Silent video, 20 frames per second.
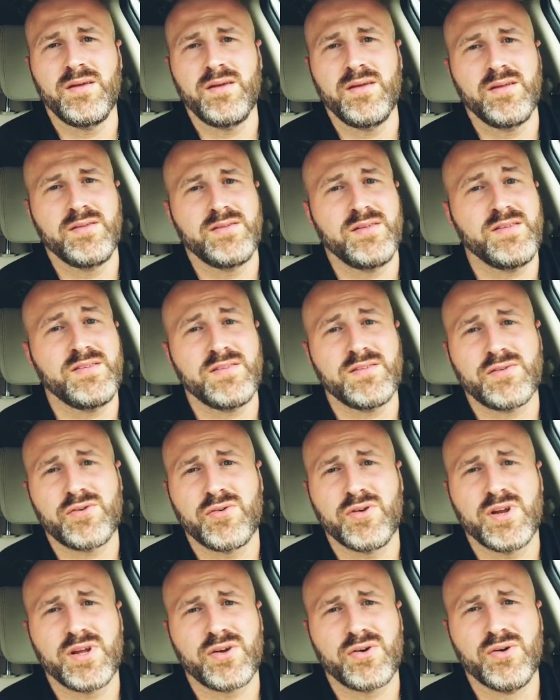This is
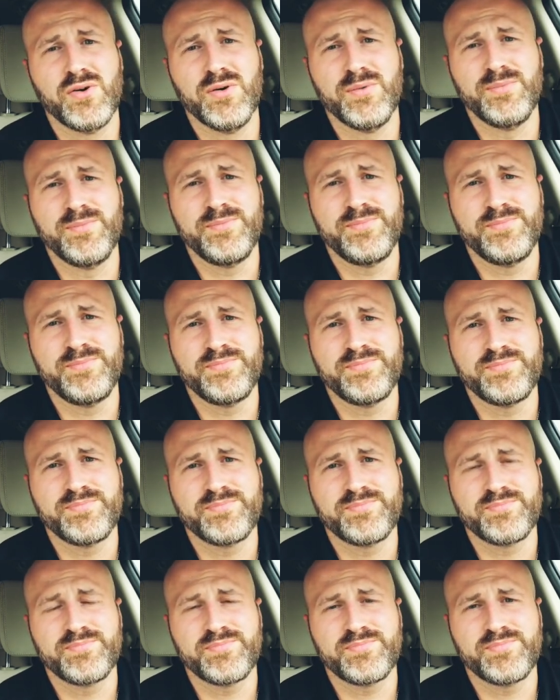critical,
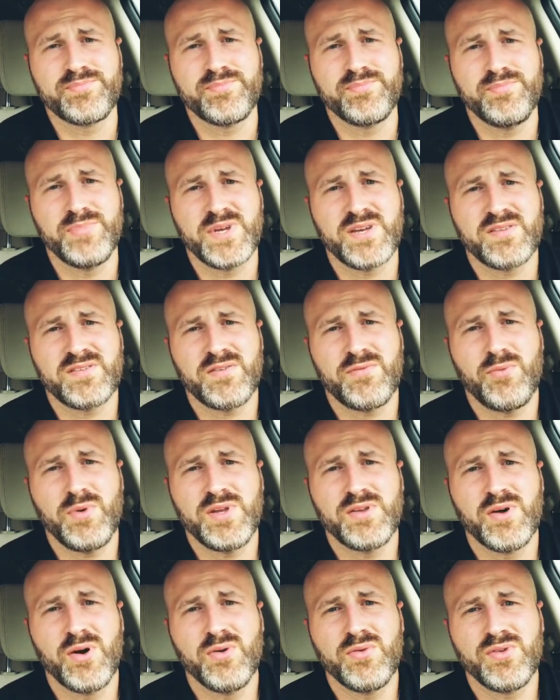because if
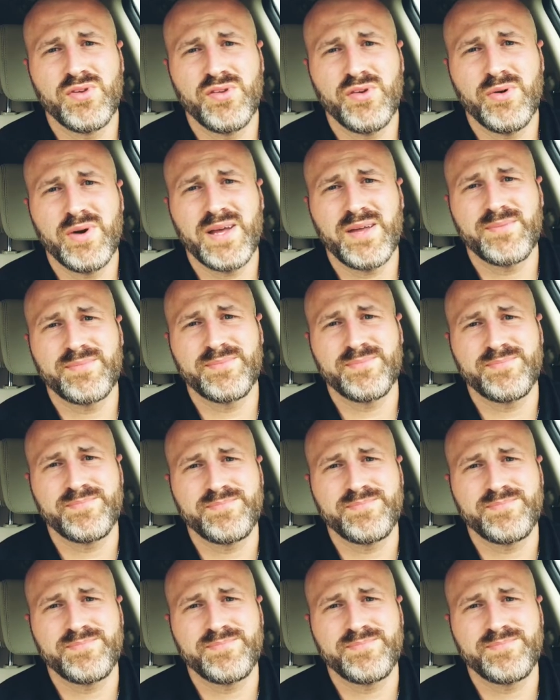we don't do it,